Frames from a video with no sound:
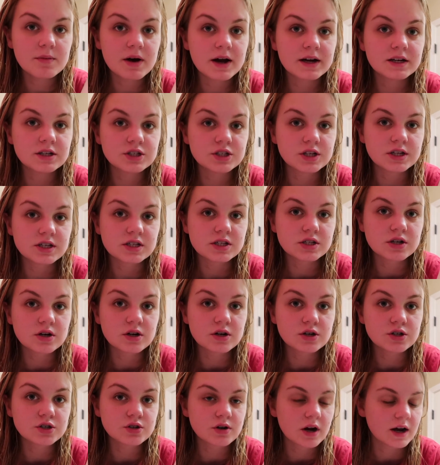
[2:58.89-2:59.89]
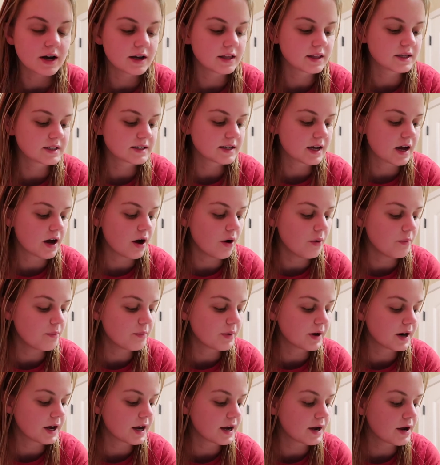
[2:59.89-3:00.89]
I just started trying this out,
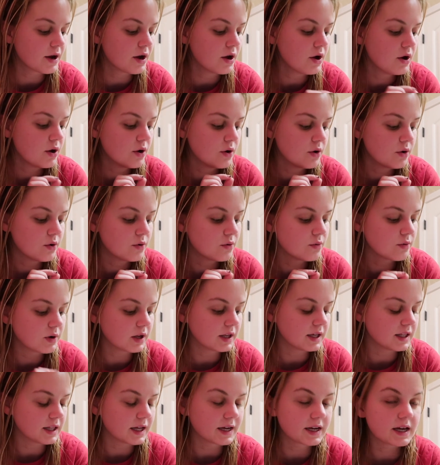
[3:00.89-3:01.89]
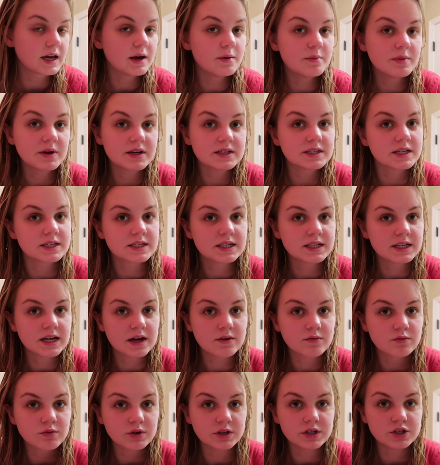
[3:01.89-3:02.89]
but I really like it because I tend to
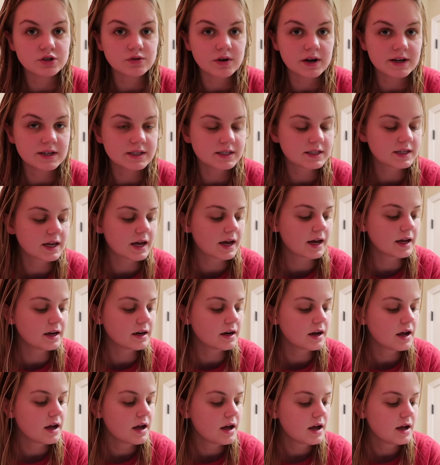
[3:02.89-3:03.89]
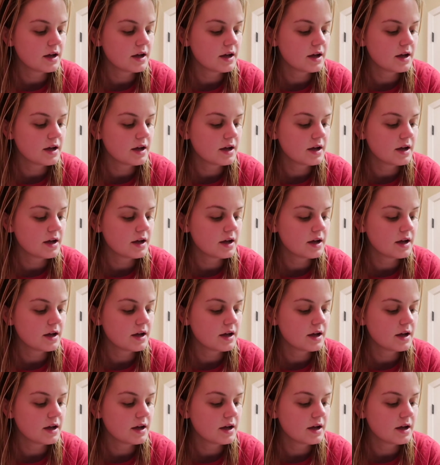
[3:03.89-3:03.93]
have really dry skin.